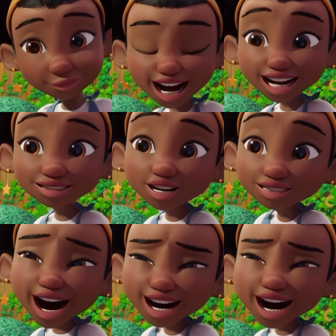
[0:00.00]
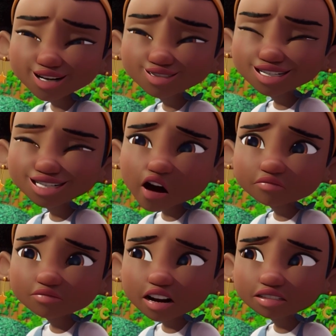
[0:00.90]
And uh,
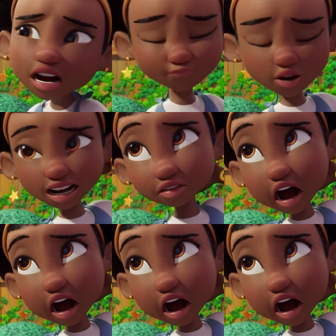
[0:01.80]
I'm gonna double check